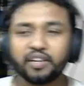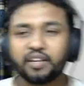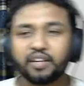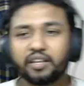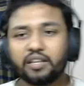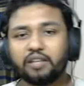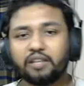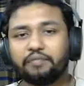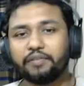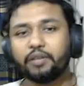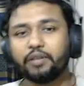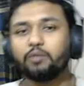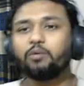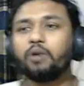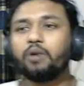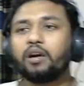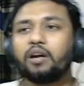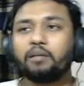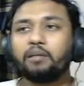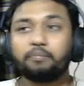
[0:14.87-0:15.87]
If you
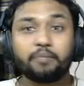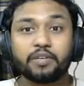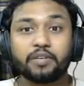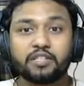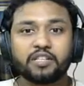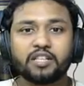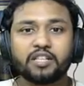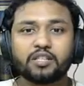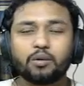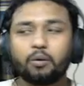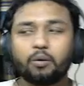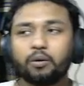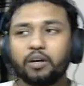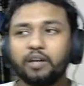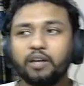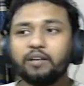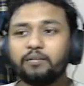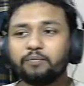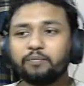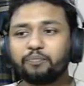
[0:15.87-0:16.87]
are a business
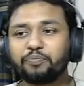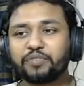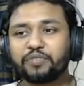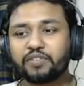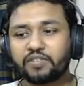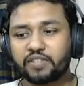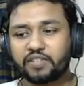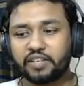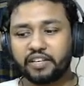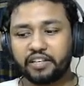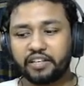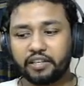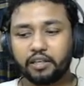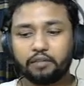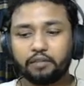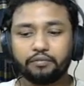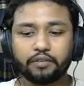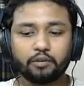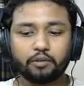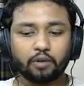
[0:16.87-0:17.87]
owner, say if
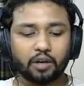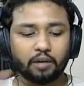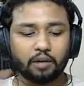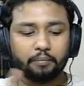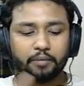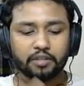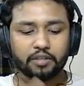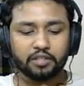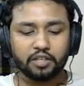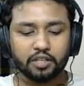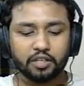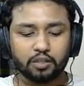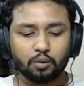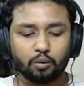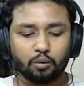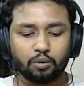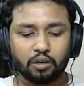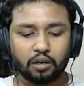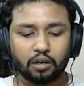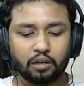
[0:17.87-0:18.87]
you are a business
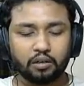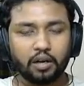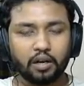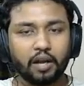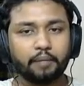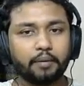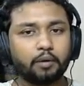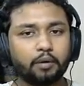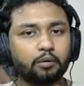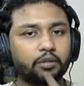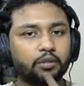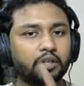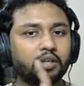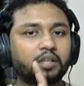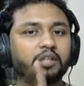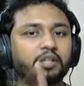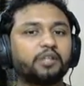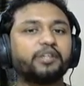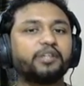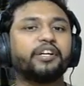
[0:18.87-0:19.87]
owner about
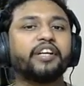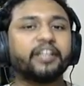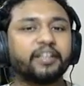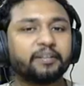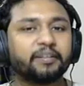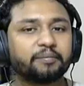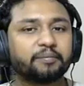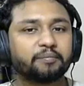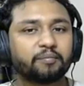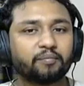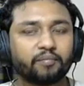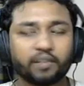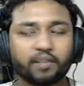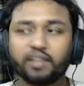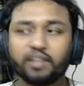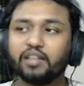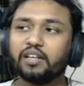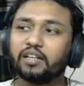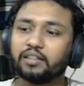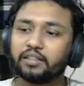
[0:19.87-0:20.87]
trading,
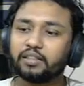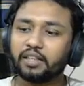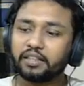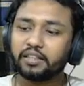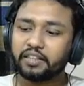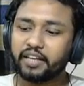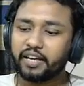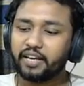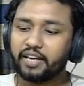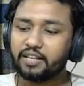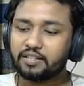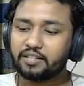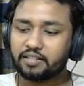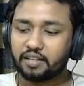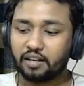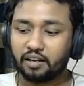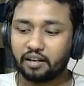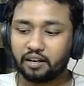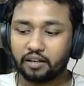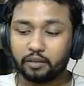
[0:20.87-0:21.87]
that case
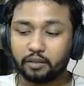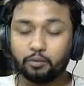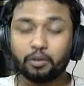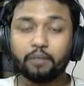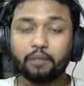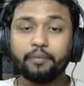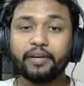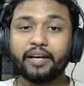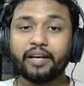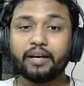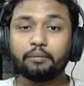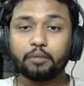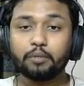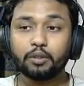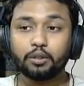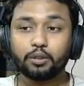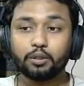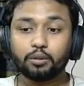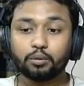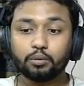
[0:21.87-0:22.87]
you will be able
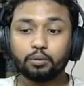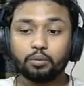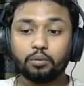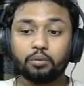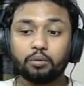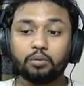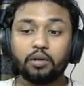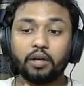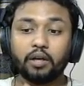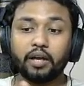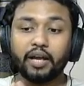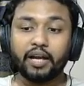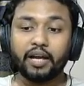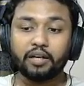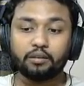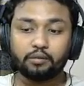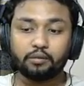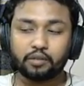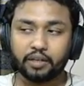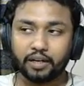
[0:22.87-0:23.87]
to
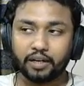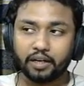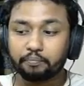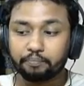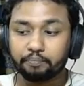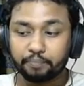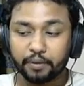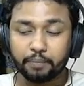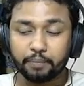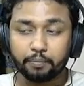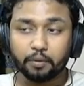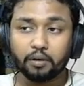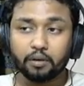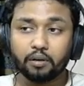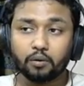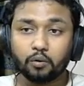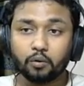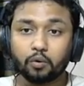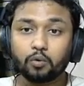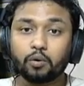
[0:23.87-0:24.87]
attract people
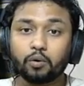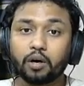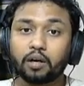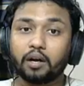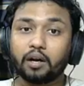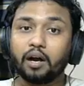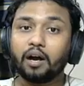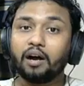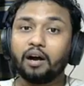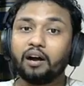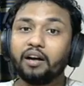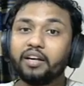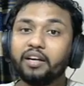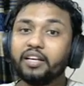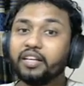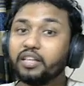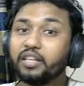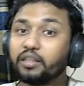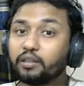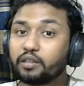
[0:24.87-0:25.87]
who are highly
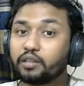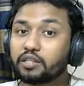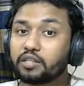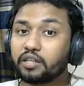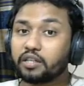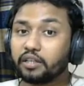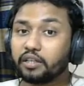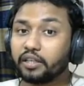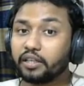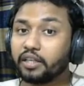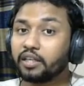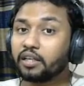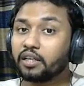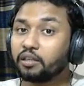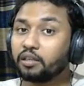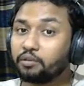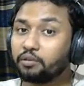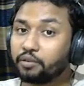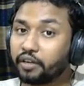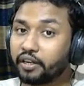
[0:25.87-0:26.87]
interested in
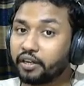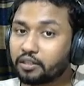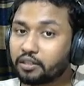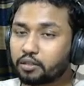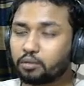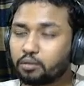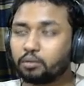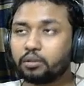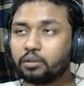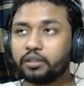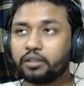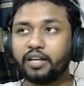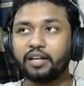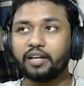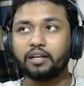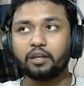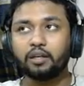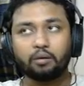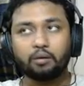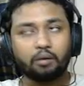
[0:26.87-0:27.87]
trading. So they are
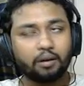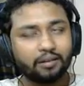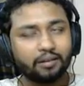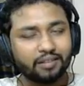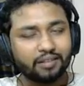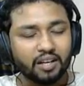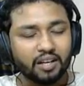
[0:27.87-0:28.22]
not